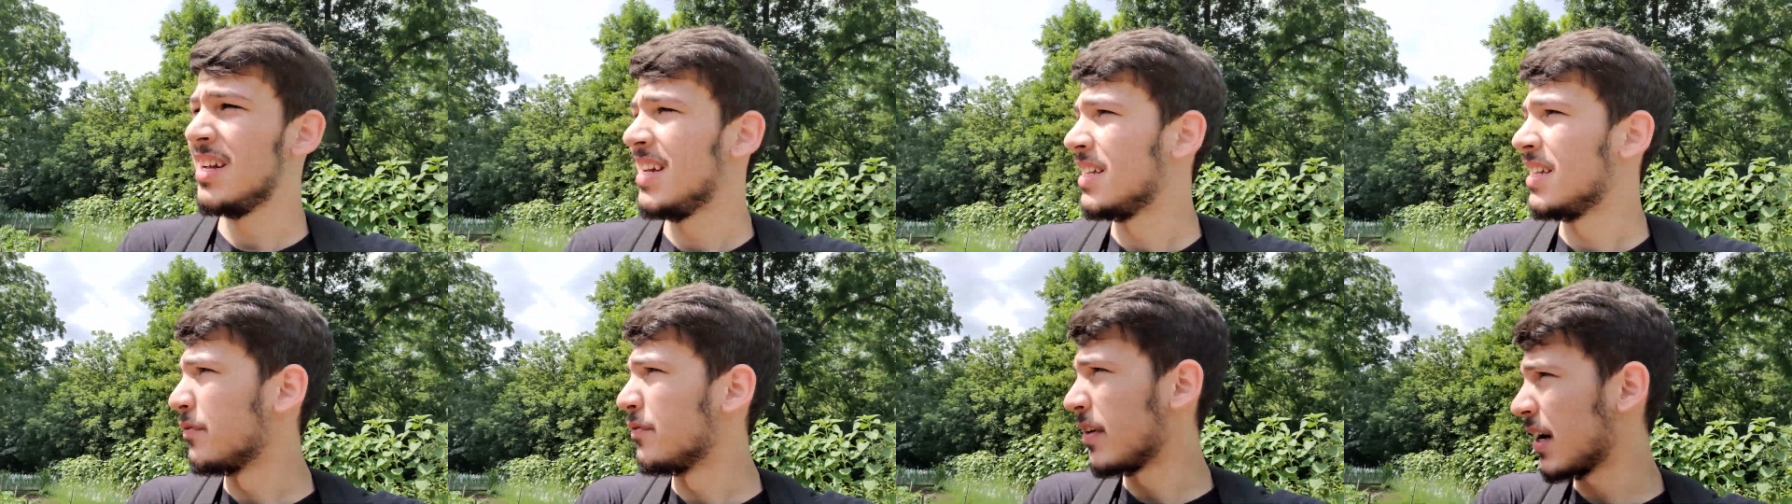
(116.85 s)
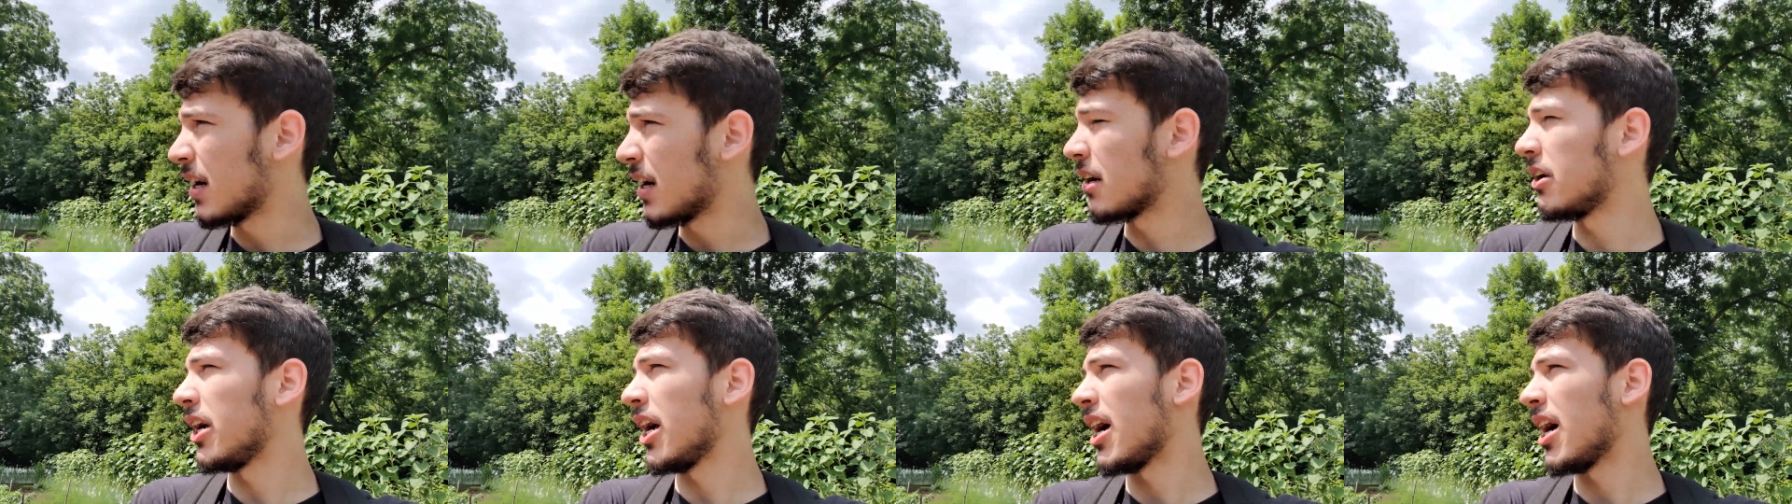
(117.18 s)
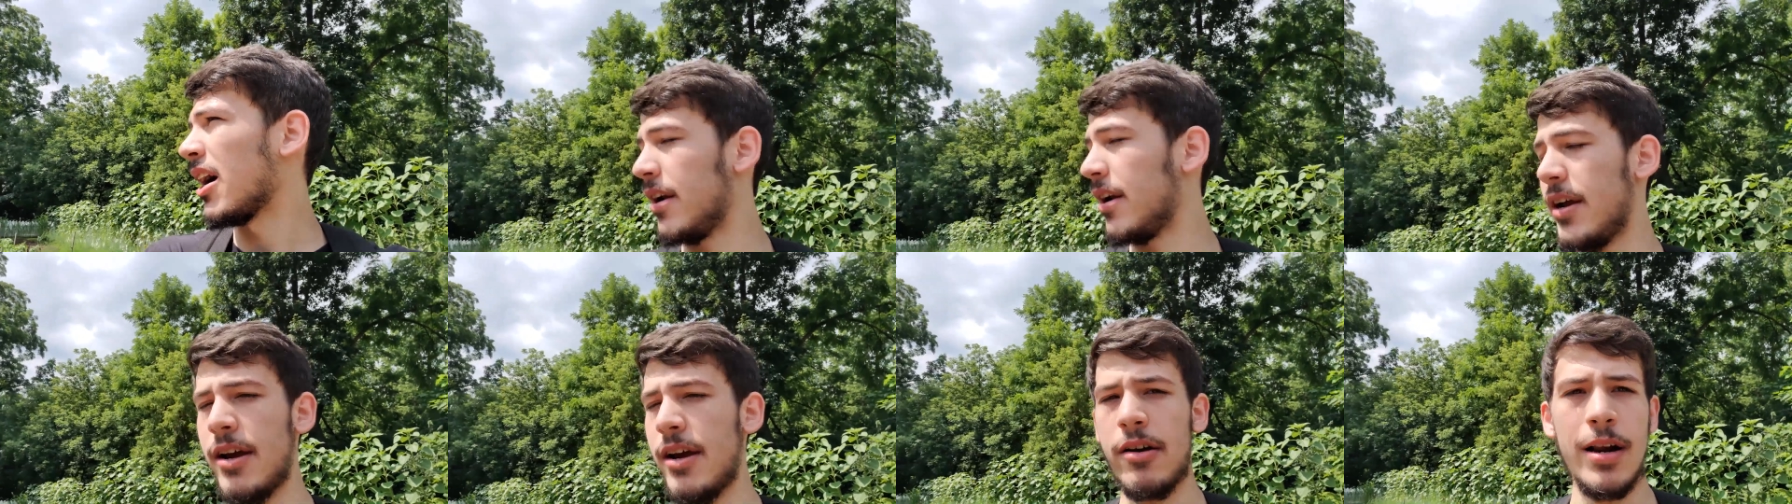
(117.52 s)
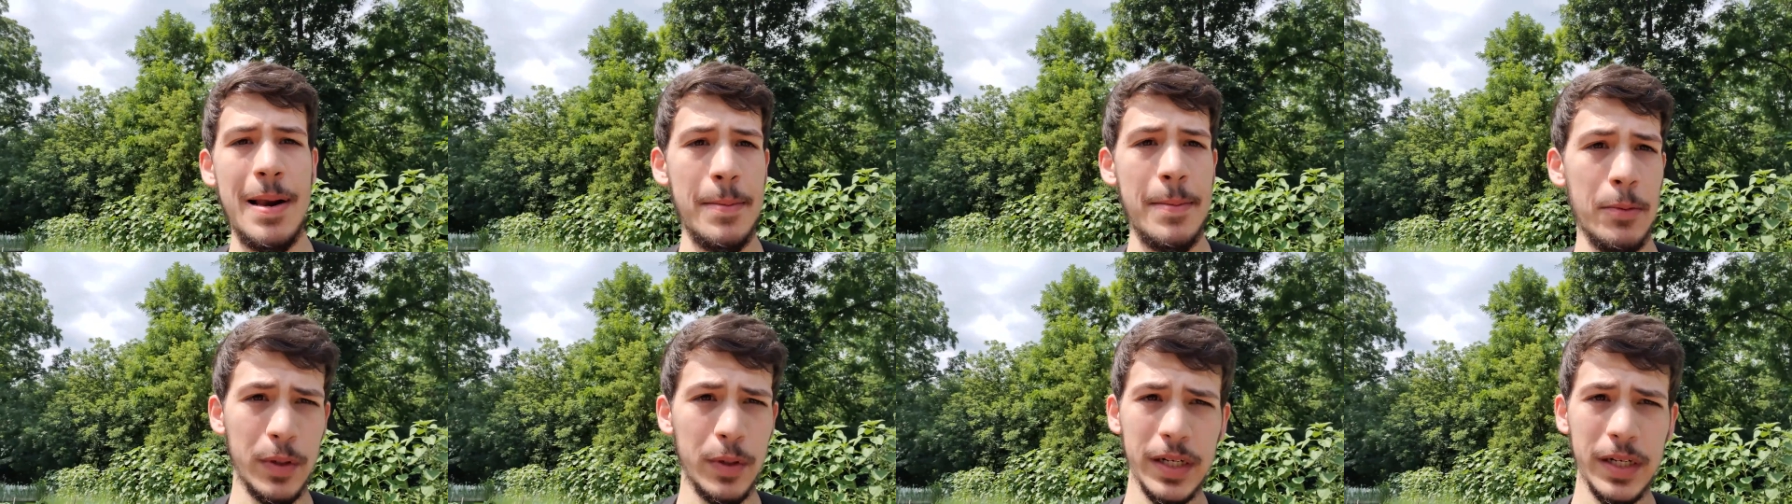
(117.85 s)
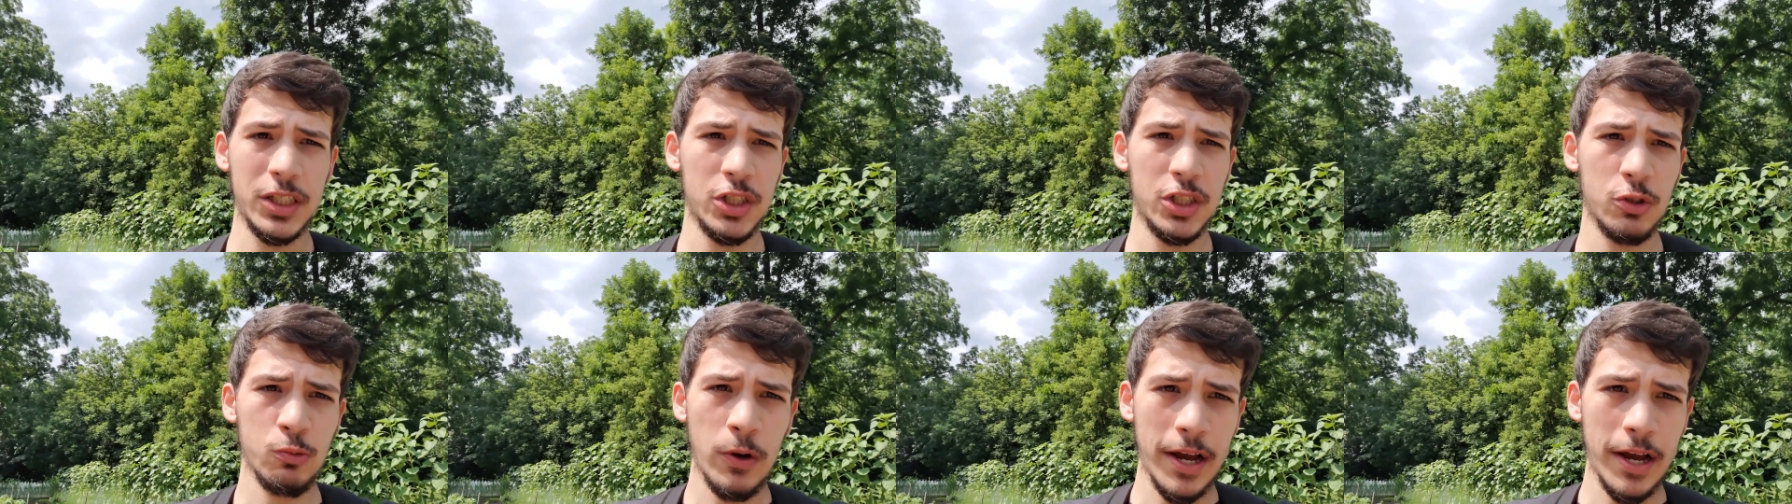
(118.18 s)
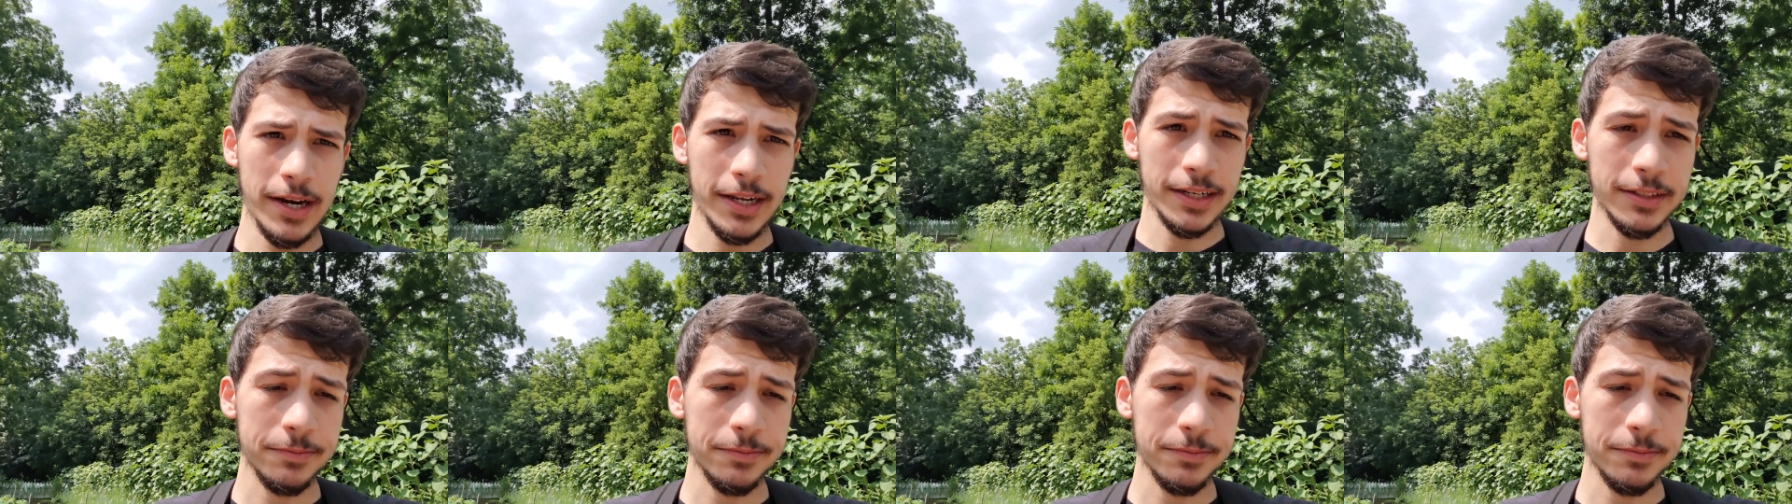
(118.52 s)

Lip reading: Very hot out. I'm already sweating,